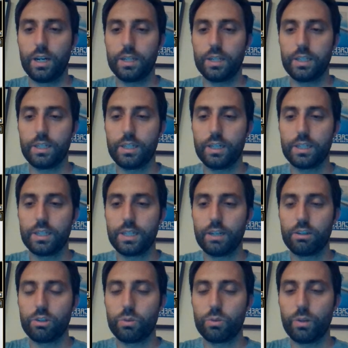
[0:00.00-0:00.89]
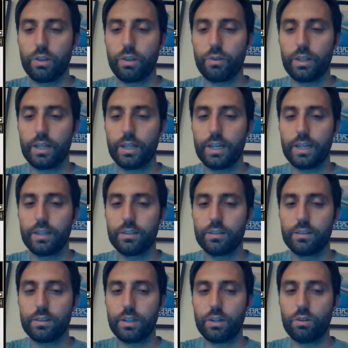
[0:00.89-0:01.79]
Did cut down to 23
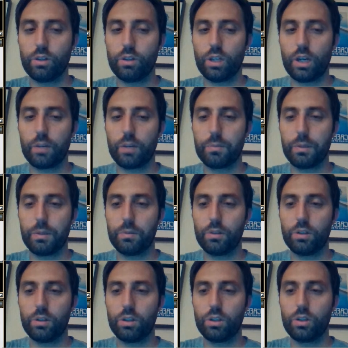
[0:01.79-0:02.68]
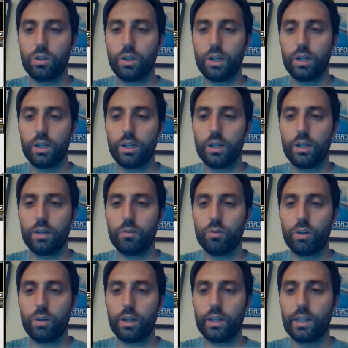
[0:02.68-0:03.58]
lands. I know a lot of people
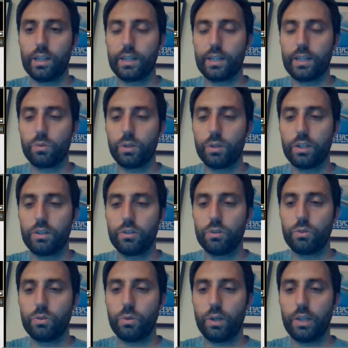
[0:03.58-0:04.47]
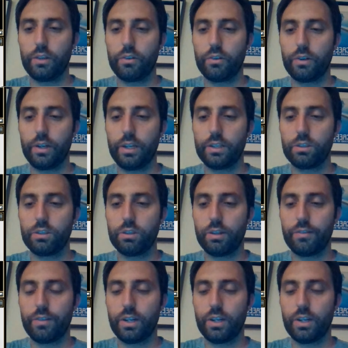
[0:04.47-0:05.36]
run like 22, 23, and so
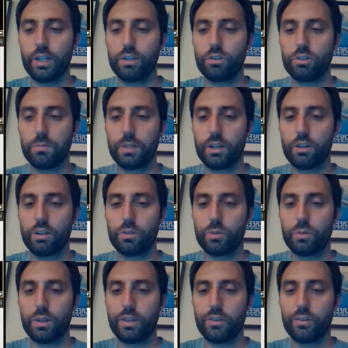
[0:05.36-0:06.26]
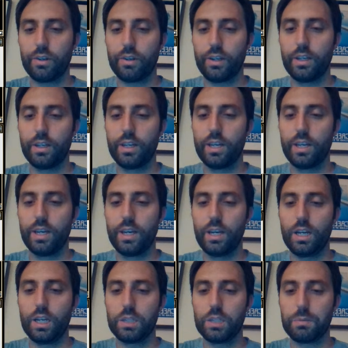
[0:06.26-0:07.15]
I figured I'd trim down to 23,
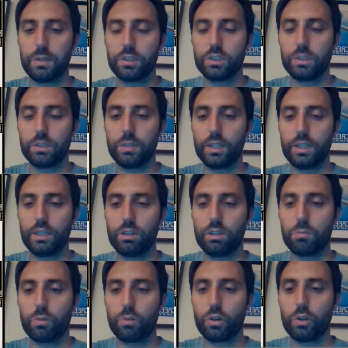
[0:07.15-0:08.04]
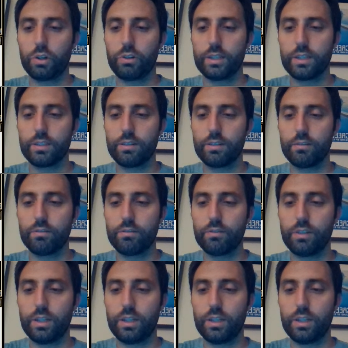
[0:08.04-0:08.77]
especially being a little more aggressive.